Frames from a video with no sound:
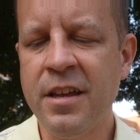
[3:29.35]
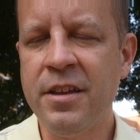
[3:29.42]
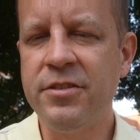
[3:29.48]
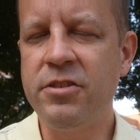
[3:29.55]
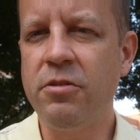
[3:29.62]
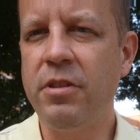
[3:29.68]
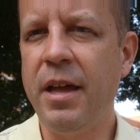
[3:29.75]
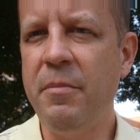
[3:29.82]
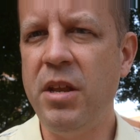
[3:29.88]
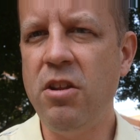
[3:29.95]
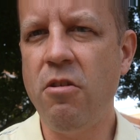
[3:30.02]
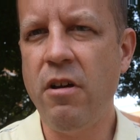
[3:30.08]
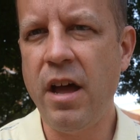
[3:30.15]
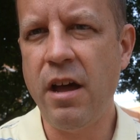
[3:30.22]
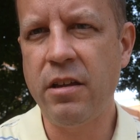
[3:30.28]
So let me
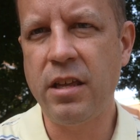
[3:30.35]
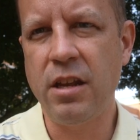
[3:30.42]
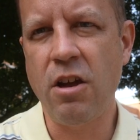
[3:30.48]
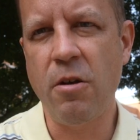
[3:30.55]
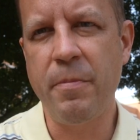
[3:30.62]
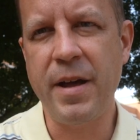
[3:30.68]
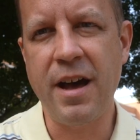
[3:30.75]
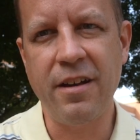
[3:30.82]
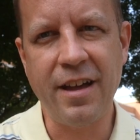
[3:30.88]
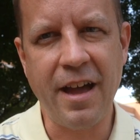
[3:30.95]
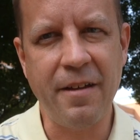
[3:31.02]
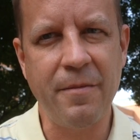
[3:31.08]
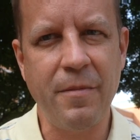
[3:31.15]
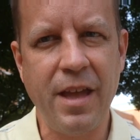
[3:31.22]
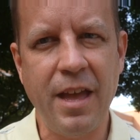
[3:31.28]
know how I can help out.
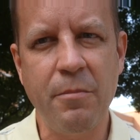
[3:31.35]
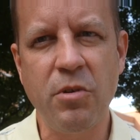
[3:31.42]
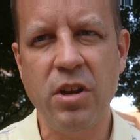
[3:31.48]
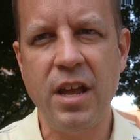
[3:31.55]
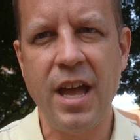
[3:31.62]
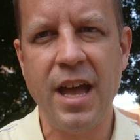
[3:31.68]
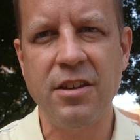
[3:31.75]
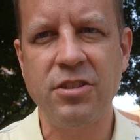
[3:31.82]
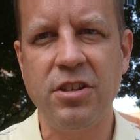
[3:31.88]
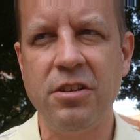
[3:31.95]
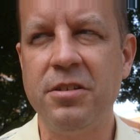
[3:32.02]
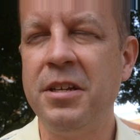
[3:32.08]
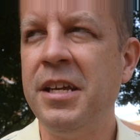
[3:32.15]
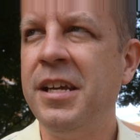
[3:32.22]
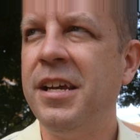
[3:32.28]
I am going to ask
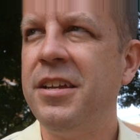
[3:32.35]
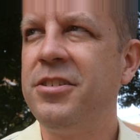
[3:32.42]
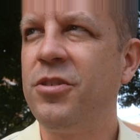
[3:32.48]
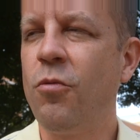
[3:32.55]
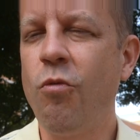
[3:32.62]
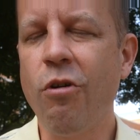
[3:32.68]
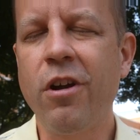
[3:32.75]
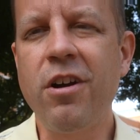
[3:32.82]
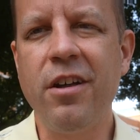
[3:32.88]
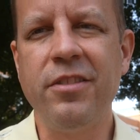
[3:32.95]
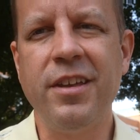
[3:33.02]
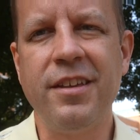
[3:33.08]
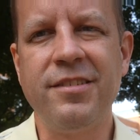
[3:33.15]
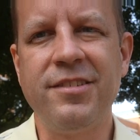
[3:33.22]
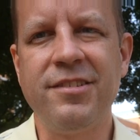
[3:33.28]
you to work on
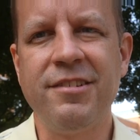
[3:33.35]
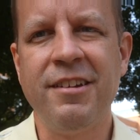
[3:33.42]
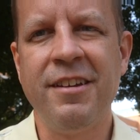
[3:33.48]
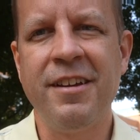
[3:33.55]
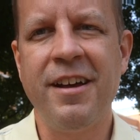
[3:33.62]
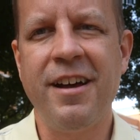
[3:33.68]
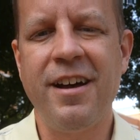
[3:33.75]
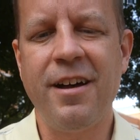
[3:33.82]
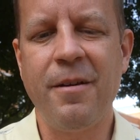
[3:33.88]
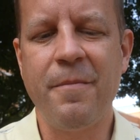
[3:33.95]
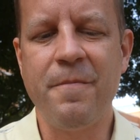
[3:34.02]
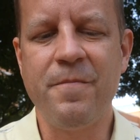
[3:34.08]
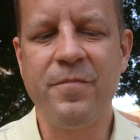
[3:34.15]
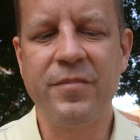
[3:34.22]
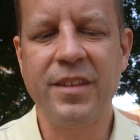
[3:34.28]
this
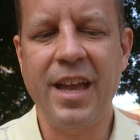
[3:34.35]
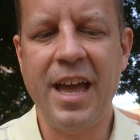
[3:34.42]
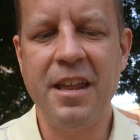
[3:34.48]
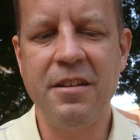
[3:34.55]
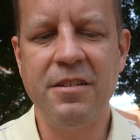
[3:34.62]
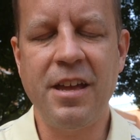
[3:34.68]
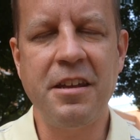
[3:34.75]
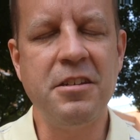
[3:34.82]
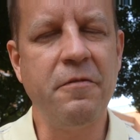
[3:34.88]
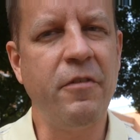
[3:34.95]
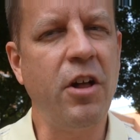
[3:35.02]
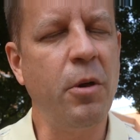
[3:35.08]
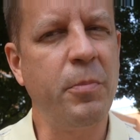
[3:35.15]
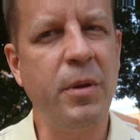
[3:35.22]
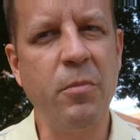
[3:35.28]
and
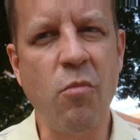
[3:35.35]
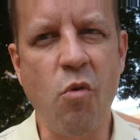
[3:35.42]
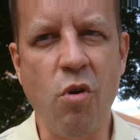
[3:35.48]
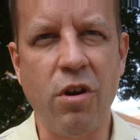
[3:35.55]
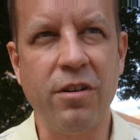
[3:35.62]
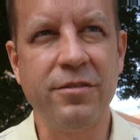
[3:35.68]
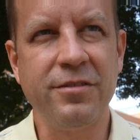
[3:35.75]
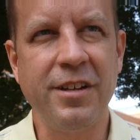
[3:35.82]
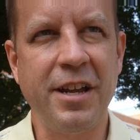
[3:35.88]
develop it more.